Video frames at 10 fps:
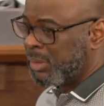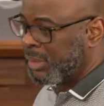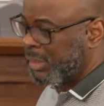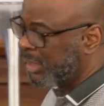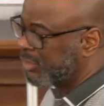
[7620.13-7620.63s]
the
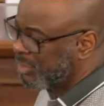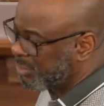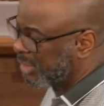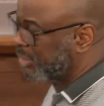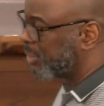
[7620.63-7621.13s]
next few
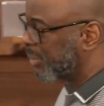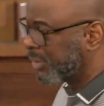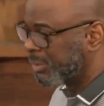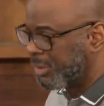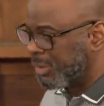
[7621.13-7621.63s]
minutes,
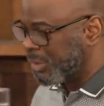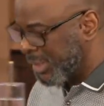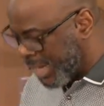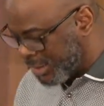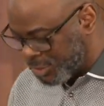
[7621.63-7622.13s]
you
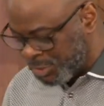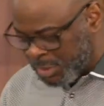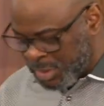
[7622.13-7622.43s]
can do.